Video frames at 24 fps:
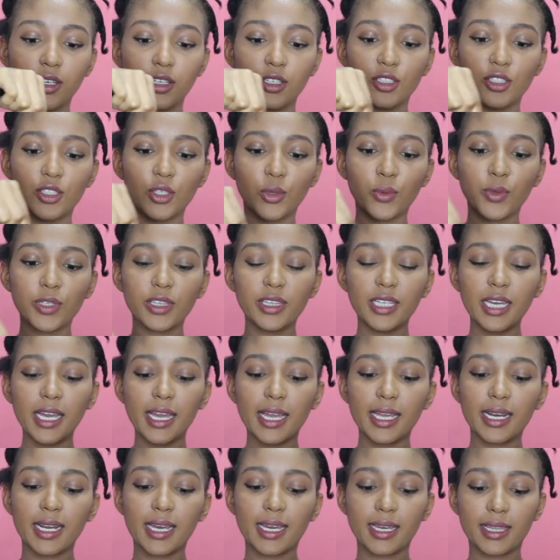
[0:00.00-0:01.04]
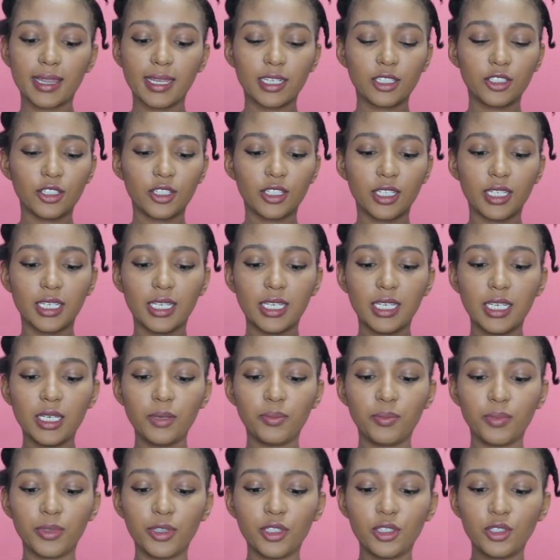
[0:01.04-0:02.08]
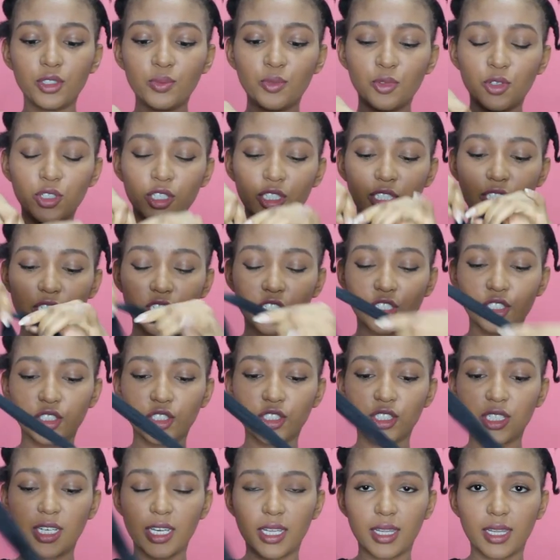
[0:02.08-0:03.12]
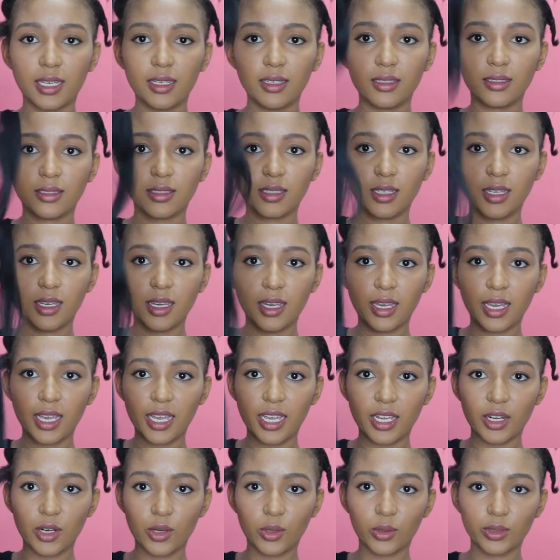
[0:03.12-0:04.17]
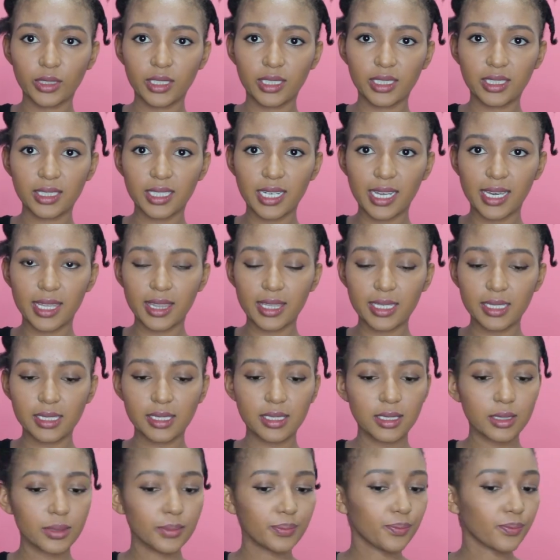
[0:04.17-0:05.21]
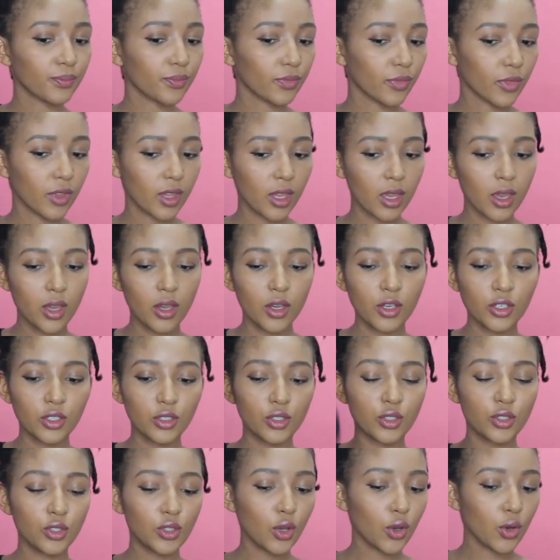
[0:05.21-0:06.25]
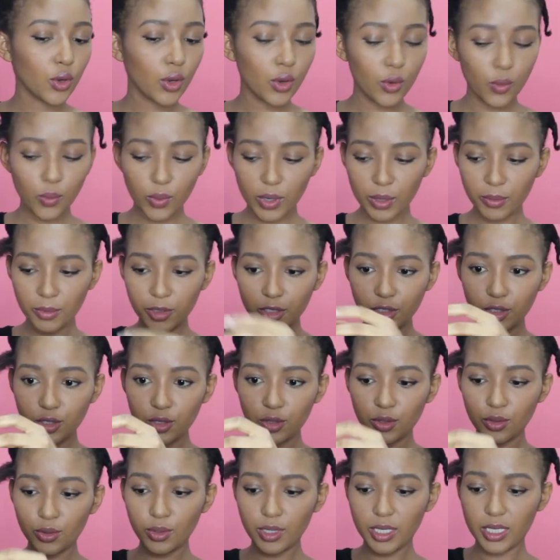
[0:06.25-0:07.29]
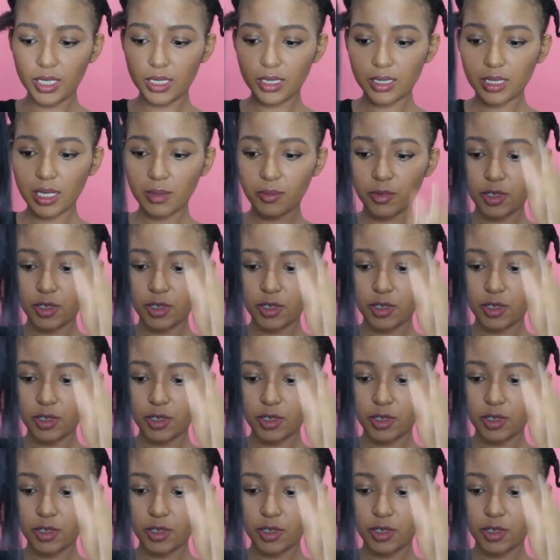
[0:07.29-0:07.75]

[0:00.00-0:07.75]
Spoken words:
So with the hair like that, you're going to keep the smaller sections together and hold it like this. So what I'm going to do is I'm